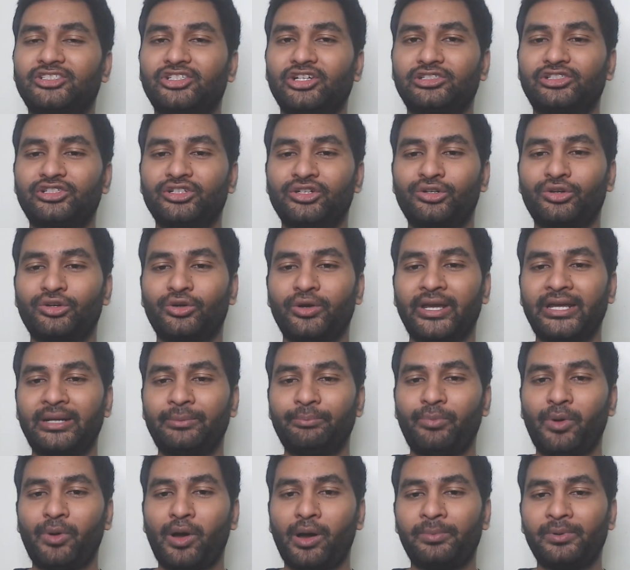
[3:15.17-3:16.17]
also growing in
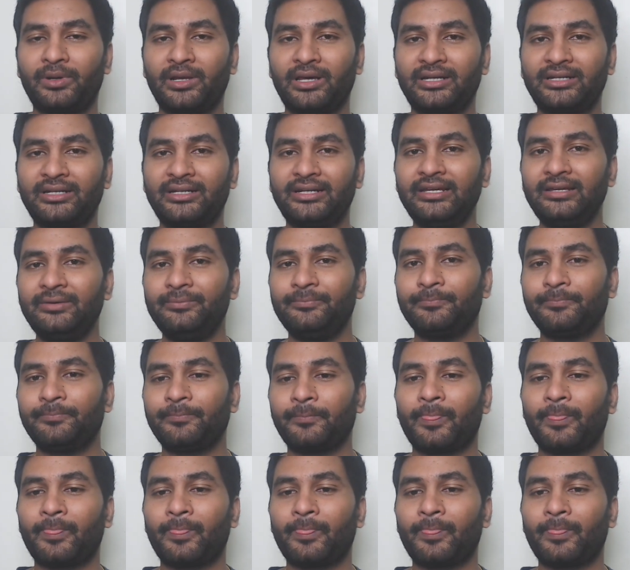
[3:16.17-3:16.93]
popularity,